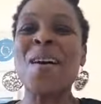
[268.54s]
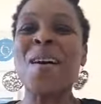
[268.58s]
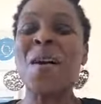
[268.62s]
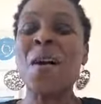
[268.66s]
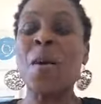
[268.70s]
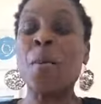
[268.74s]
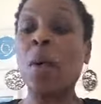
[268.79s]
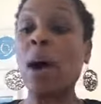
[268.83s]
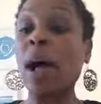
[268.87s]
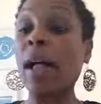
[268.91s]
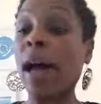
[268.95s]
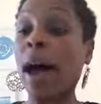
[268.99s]

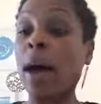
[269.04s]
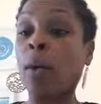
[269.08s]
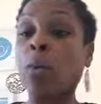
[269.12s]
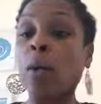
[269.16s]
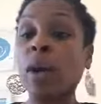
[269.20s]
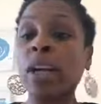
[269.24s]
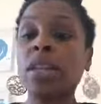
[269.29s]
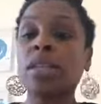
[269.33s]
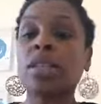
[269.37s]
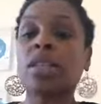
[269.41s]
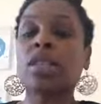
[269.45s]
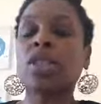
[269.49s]
Well, I
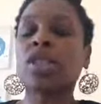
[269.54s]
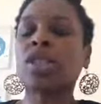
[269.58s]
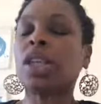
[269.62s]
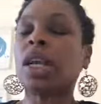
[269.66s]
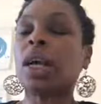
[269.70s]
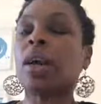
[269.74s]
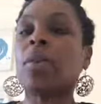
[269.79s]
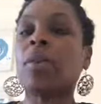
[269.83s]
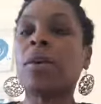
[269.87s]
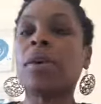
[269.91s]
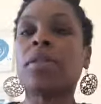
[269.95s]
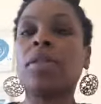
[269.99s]
wanted to
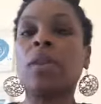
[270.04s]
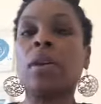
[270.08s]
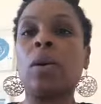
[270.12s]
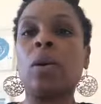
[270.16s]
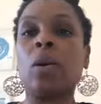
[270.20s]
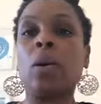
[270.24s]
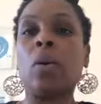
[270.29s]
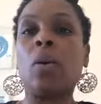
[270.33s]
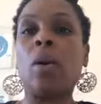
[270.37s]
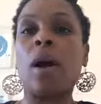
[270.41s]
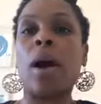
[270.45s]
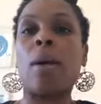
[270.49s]
share with
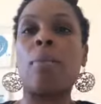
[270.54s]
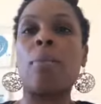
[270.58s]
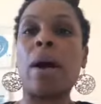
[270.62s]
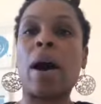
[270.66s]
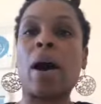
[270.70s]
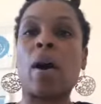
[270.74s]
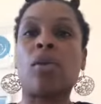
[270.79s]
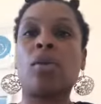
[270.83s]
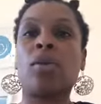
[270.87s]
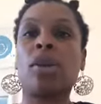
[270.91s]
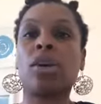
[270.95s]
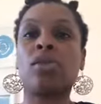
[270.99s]
you
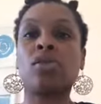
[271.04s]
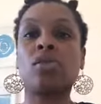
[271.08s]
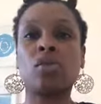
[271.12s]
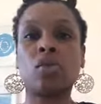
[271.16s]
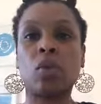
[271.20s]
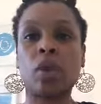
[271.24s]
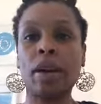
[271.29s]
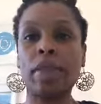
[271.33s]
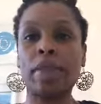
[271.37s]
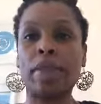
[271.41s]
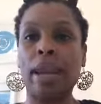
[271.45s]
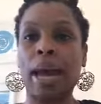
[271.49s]
about a
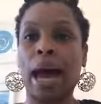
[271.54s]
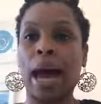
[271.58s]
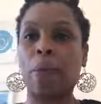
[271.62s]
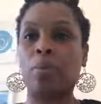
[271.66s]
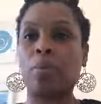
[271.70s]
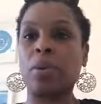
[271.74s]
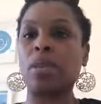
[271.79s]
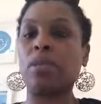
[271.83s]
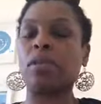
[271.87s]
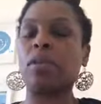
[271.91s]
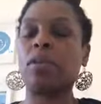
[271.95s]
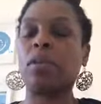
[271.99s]
story that
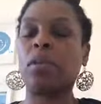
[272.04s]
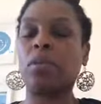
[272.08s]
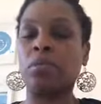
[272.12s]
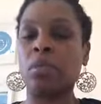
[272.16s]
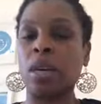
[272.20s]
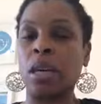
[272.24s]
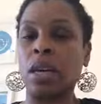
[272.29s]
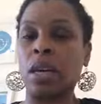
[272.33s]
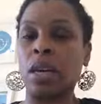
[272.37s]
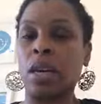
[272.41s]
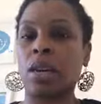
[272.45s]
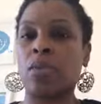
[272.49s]
happened to
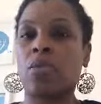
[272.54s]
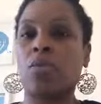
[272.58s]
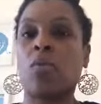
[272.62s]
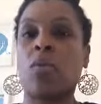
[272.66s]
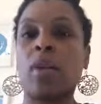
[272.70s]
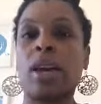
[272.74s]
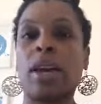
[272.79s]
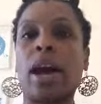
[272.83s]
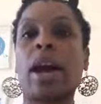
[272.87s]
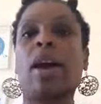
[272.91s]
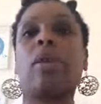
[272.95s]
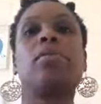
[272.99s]
me
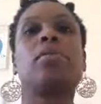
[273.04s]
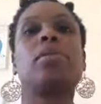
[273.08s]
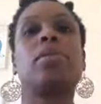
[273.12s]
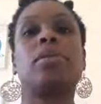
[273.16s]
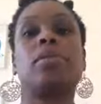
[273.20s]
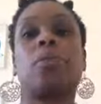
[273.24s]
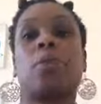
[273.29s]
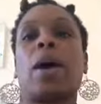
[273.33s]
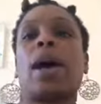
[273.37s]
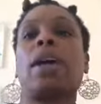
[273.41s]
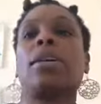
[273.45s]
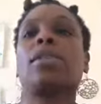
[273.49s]
when I was
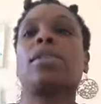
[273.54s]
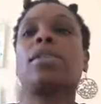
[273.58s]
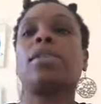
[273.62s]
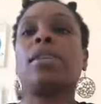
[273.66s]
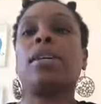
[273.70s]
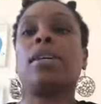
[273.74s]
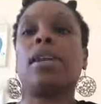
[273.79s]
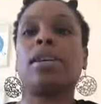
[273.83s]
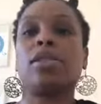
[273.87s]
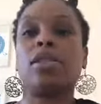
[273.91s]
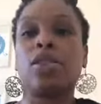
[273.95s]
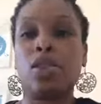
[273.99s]

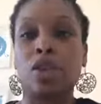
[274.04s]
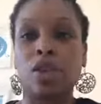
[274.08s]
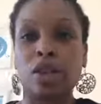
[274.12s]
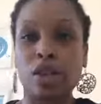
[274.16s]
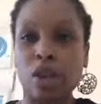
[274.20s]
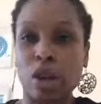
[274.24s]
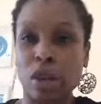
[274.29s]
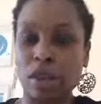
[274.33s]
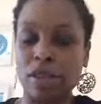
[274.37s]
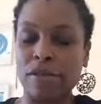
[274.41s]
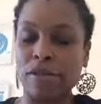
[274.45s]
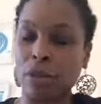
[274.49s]
practicing as a nurse
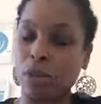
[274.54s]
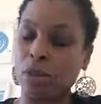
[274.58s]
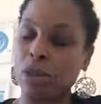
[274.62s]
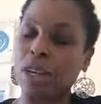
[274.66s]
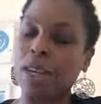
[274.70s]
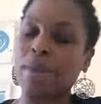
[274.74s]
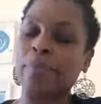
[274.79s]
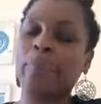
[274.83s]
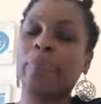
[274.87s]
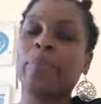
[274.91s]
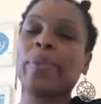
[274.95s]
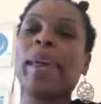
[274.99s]
on the
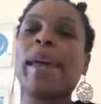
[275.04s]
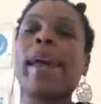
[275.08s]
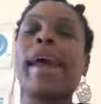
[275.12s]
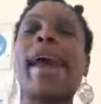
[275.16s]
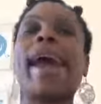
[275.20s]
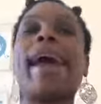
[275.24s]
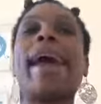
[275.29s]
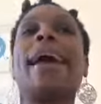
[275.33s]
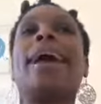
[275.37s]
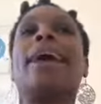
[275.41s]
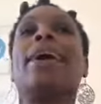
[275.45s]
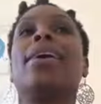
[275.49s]
floor.
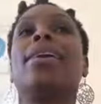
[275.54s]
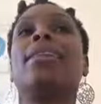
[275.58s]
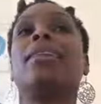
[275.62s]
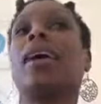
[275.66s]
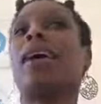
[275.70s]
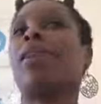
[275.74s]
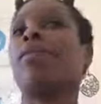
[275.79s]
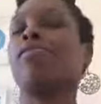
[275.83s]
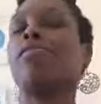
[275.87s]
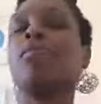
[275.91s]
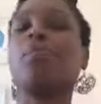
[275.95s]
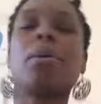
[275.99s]
And
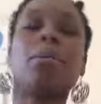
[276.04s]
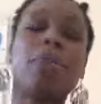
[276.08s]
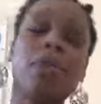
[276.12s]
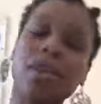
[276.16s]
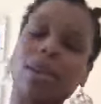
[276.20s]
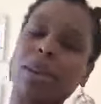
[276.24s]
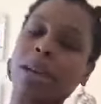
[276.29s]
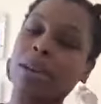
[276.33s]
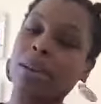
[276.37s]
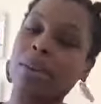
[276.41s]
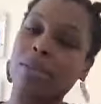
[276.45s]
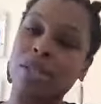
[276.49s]
I remember it
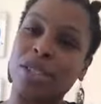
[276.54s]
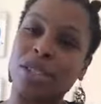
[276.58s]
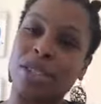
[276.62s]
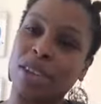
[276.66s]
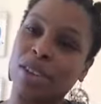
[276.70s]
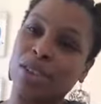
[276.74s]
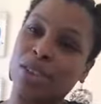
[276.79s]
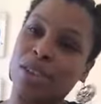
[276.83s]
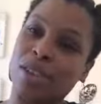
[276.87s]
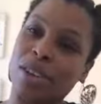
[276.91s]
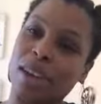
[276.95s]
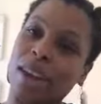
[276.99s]
like it was
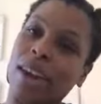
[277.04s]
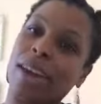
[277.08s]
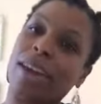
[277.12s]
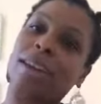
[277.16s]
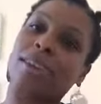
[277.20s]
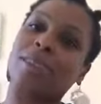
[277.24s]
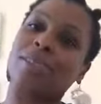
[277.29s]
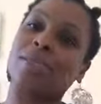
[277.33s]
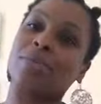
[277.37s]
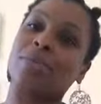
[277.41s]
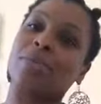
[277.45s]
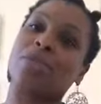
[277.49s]
yesterday,
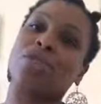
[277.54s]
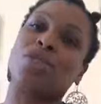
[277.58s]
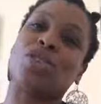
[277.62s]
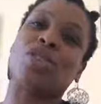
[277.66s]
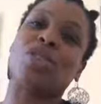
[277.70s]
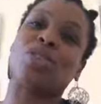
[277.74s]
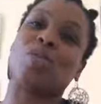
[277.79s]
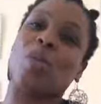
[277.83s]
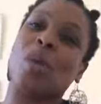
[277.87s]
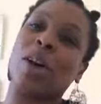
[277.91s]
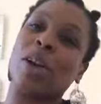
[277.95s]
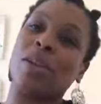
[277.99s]
because it was
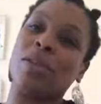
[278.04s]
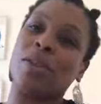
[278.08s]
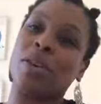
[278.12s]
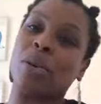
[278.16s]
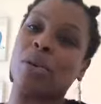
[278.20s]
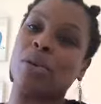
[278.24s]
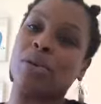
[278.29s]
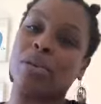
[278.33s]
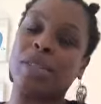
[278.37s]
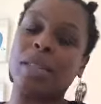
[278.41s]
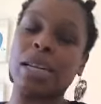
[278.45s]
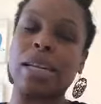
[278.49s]
just one of
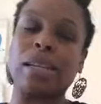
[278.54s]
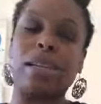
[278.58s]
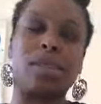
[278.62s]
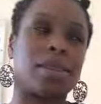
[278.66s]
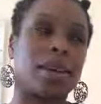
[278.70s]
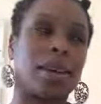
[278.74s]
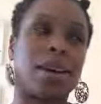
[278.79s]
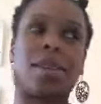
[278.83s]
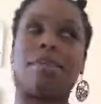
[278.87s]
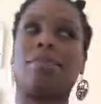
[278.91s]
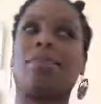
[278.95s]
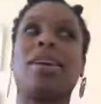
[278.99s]
those things
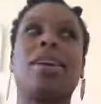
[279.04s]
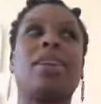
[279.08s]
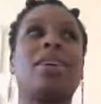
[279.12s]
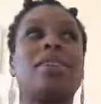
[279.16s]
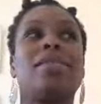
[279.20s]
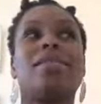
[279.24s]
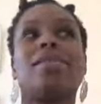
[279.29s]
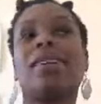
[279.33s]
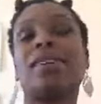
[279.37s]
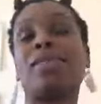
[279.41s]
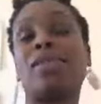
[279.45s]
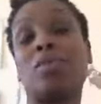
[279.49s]
that
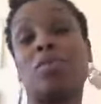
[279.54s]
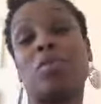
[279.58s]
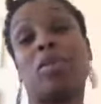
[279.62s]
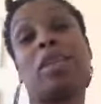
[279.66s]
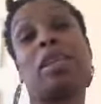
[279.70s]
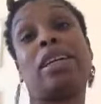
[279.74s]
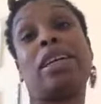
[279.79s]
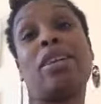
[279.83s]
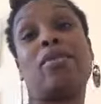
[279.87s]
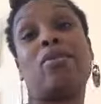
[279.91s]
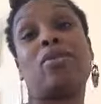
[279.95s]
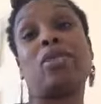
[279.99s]
doesn't
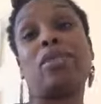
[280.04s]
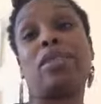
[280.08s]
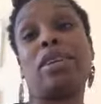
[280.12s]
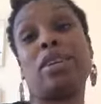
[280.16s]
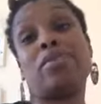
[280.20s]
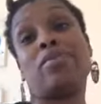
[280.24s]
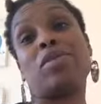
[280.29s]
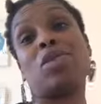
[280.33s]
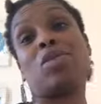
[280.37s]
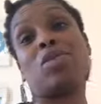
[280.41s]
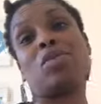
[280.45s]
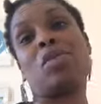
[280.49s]
really ever
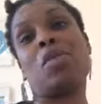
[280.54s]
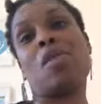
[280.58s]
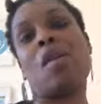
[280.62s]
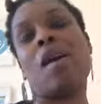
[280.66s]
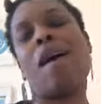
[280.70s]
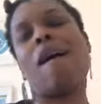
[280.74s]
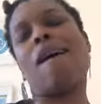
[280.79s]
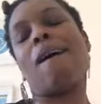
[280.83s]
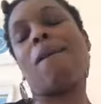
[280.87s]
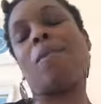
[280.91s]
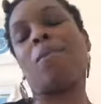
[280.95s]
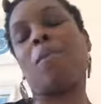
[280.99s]
leave you.
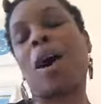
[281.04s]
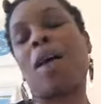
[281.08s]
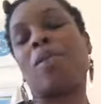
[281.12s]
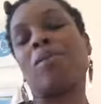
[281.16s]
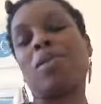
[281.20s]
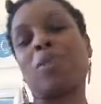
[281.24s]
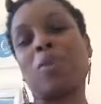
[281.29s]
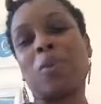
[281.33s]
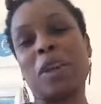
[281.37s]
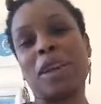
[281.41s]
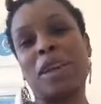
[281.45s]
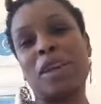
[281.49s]
I
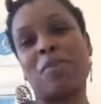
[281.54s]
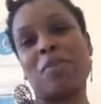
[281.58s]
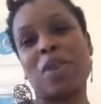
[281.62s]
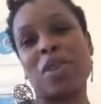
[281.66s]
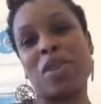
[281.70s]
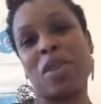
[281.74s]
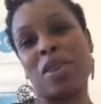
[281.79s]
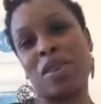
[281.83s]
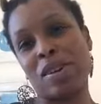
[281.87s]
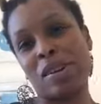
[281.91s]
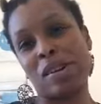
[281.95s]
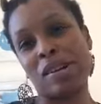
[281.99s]
was working with
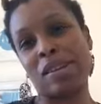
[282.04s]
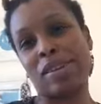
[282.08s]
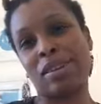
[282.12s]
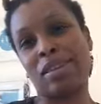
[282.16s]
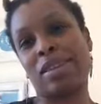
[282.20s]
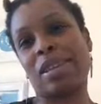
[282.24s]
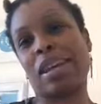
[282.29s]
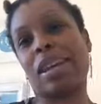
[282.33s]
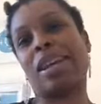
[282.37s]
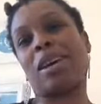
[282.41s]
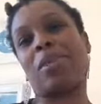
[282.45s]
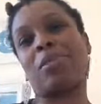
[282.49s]
a
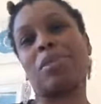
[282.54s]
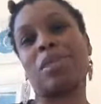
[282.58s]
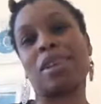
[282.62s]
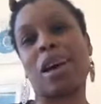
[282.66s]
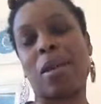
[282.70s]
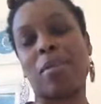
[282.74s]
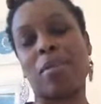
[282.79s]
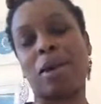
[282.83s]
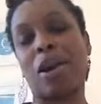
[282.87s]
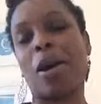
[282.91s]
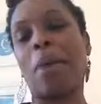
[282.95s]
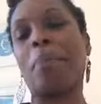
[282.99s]
nurse and I was
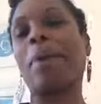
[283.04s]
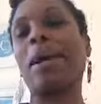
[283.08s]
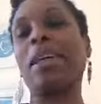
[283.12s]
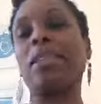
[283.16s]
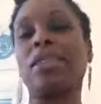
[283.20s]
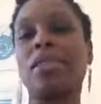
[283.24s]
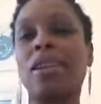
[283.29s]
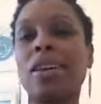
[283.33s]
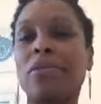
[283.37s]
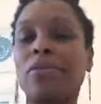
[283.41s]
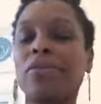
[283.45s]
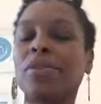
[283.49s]
coming on my
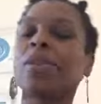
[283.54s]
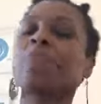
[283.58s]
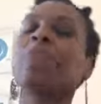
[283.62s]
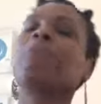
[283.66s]
shift.